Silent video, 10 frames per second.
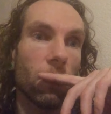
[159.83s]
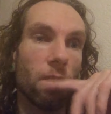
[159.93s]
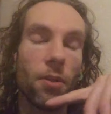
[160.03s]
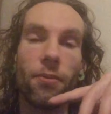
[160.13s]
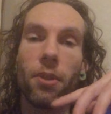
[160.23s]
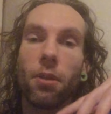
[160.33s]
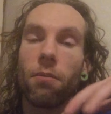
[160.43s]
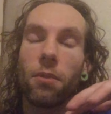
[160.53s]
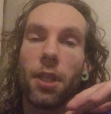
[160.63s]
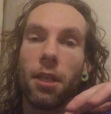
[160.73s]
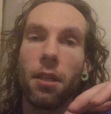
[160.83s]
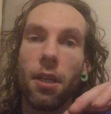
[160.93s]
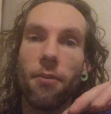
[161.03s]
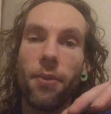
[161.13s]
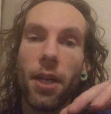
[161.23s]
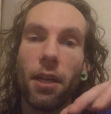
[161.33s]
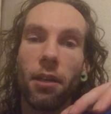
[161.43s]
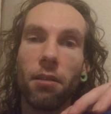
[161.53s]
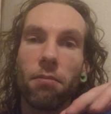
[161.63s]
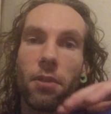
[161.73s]
So if you don't get enough
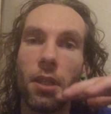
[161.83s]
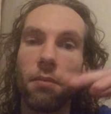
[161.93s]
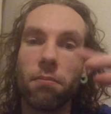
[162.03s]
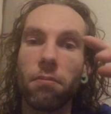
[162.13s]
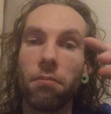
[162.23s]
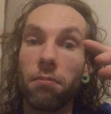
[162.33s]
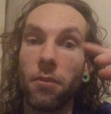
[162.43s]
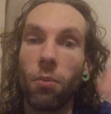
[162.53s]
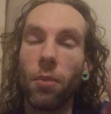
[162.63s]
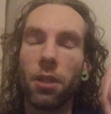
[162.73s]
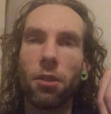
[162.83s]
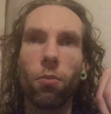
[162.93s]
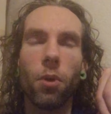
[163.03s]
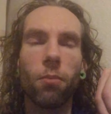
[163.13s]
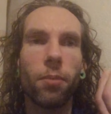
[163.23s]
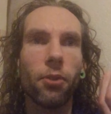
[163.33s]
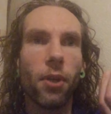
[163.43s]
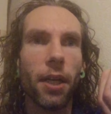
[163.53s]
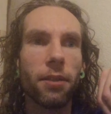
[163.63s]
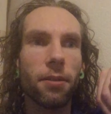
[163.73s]
air, then the mixture won't be
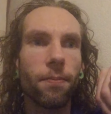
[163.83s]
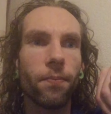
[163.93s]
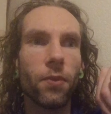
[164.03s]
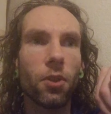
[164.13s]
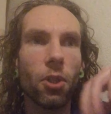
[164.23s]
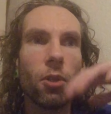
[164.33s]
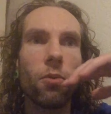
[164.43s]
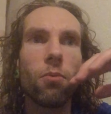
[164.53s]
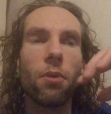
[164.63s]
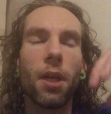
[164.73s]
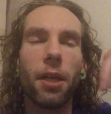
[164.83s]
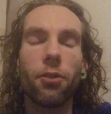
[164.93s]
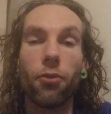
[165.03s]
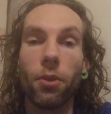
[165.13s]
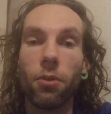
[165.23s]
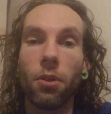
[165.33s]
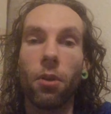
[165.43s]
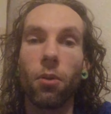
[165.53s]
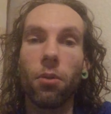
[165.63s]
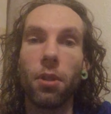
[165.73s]
right. So I drilled
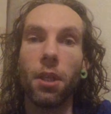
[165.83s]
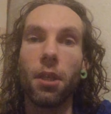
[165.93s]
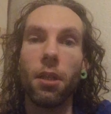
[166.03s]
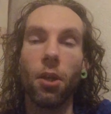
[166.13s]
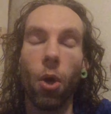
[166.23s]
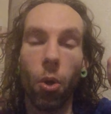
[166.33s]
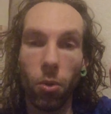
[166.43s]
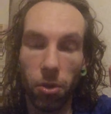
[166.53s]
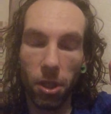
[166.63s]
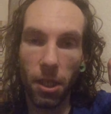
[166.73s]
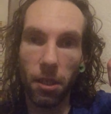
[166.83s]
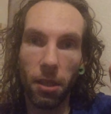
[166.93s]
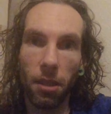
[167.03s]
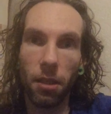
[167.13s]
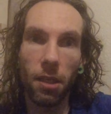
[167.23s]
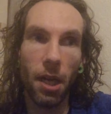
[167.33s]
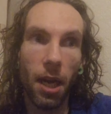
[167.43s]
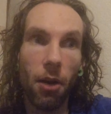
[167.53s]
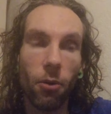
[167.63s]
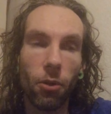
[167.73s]
holes in the
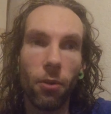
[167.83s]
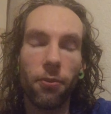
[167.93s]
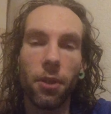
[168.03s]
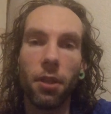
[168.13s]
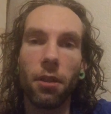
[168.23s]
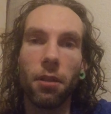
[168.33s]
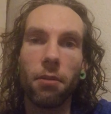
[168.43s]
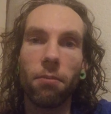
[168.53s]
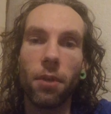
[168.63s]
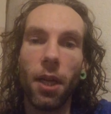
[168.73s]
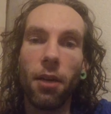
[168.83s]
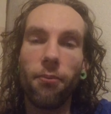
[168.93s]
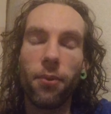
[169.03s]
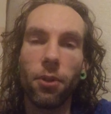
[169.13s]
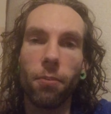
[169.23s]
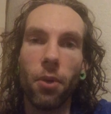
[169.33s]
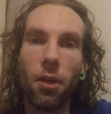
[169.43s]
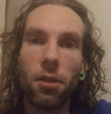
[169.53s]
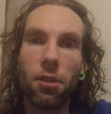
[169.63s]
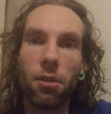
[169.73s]
outer of the air filter
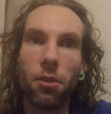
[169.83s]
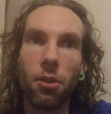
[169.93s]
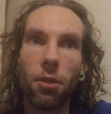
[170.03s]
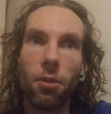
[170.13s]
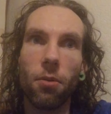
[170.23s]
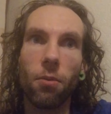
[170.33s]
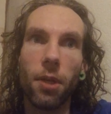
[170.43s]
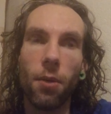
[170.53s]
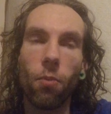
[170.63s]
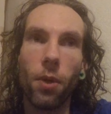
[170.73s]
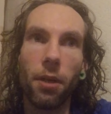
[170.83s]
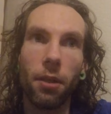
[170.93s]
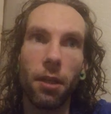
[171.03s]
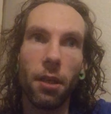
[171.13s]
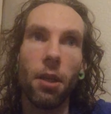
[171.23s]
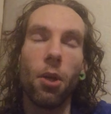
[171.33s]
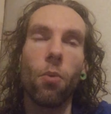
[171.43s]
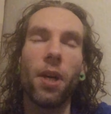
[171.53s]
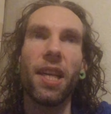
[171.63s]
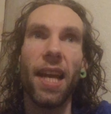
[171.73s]
box so that
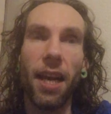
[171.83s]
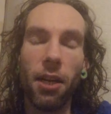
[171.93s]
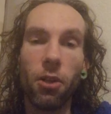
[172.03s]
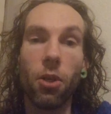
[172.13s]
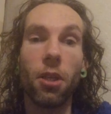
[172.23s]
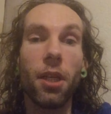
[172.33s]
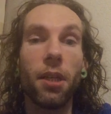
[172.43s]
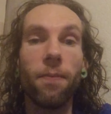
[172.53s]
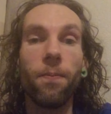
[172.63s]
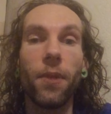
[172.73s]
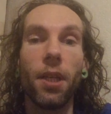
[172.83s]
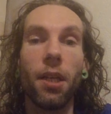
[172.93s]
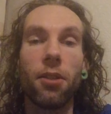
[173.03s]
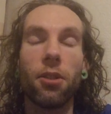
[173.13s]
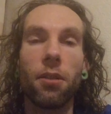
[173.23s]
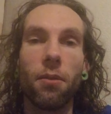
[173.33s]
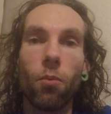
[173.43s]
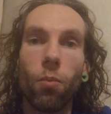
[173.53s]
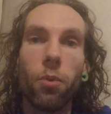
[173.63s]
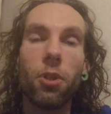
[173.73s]
when the air got in, it
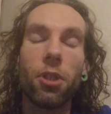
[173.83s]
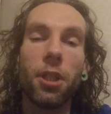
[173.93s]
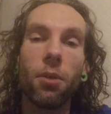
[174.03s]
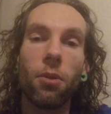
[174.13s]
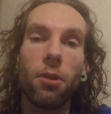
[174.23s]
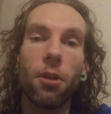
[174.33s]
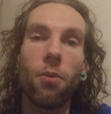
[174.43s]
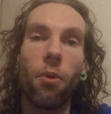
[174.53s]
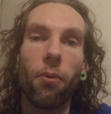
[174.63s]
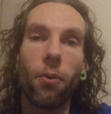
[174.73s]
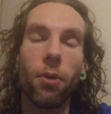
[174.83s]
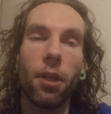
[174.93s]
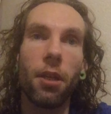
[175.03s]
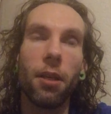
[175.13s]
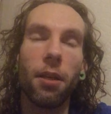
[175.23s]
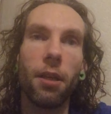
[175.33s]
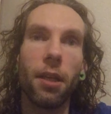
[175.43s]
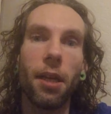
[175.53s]
would still go through the